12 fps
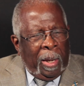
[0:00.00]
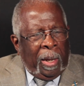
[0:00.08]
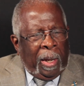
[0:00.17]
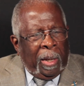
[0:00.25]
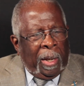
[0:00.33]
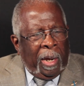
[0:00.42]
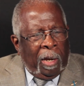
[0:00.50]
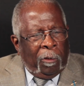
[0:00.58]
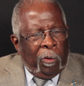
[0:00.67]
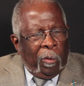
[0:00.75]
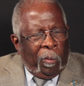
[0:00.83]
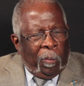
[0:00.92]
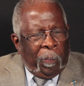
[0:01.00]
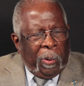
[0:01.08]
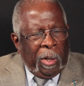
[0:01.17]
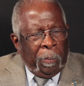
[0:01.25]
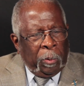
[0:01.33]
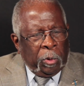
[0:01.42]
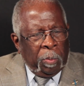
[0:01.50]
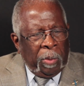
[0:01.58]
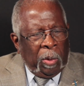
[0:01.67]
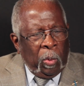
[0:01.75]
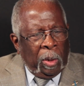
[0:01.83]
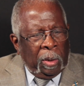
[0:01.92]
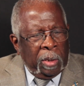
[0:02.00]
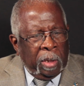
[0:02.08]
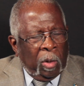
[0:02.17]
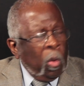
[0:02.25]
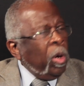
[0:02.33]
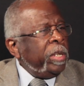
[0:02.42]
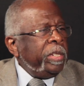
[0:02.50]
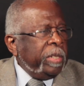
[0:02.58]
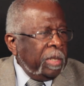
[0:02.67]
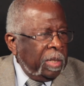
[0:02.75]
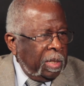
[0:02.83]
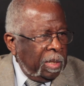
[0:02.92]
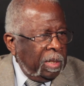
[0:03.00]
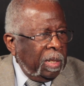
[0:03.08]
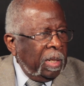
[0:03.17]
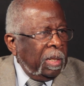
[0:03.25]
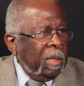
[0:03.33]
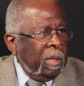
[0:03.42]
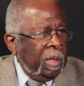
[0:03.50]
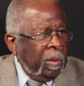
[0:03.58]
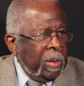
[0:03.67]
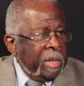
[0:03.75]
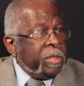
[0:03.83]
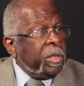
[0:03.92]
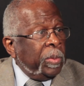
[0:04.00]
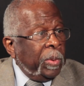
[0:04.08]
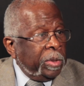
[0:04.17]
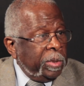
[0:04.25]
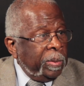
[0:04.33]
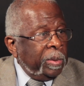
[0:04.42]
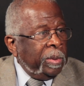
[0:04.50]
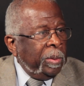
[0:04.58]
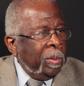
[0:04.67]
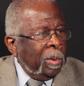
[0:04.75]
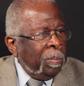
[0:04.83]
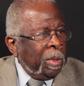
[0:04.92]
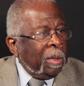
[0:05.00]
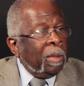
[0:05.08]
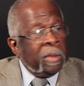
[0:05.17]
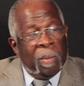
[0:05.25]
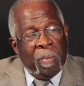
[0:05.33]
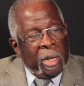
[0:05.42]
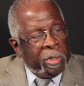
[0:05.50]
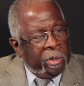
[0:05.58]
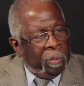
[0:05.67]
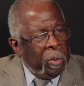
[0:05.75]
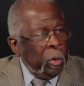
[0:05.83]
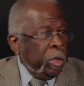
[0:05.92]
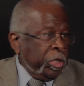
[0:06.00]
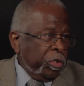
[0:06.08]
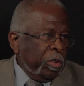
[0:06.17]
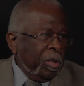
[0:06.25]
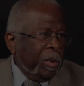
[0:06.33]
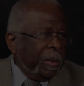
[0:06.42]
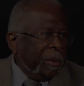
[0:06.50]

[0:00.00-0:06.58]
and have people to be willing to question you as to what you are doing, because it makes the board stronger.